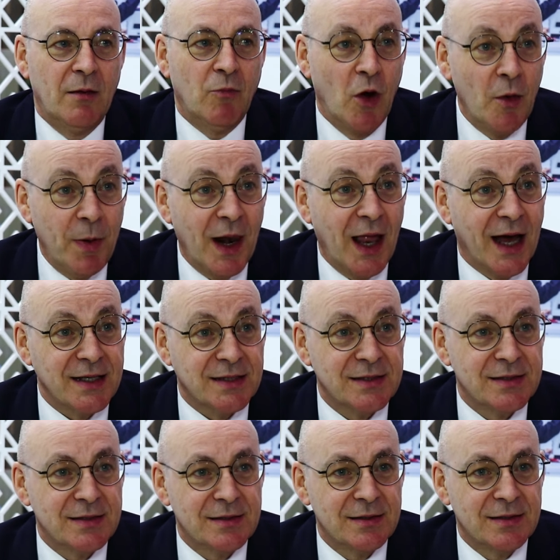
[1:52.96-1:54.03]

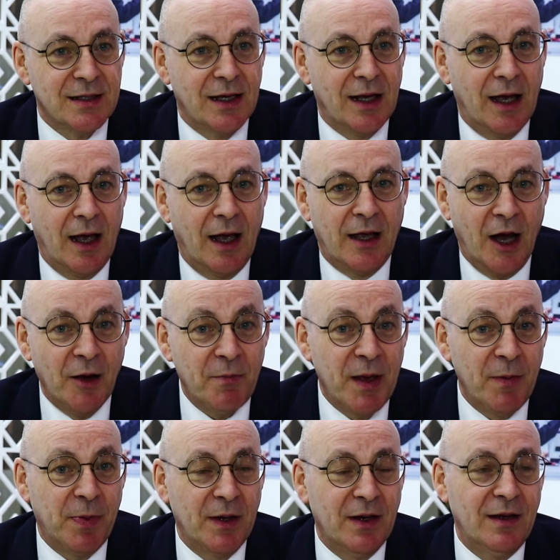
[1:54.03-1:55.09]
mobilize young
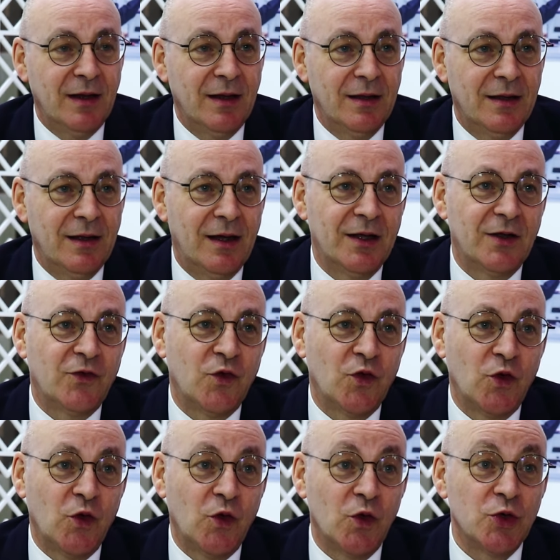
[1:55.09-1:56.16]
people
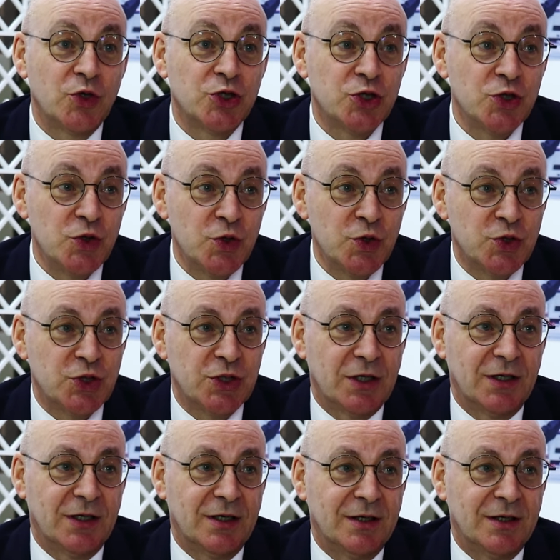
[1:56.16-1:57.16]
to choose